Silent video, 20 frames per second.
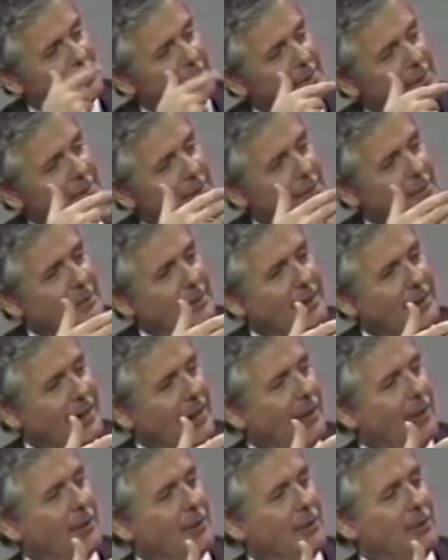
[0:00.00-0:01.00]
of the different
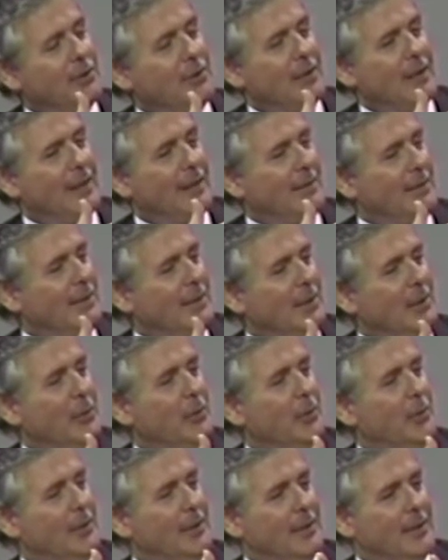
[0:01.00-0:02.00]
characters you have to deal
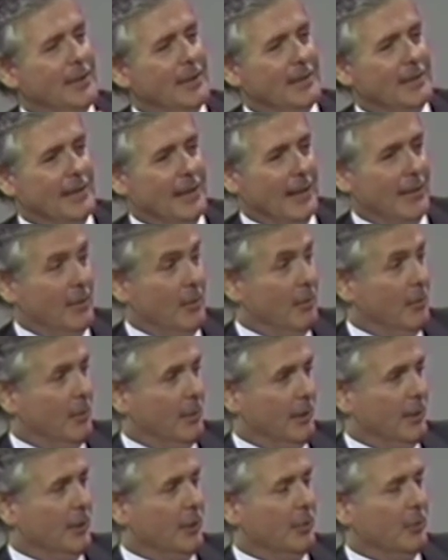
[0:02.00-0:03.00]
with in this now in the
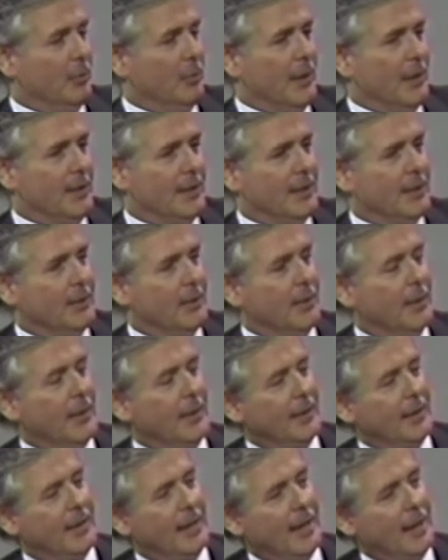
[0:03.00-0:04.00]
political process
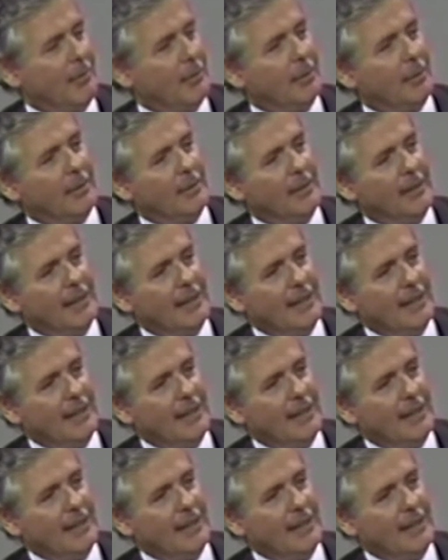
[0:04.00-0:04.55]
around the Capitol,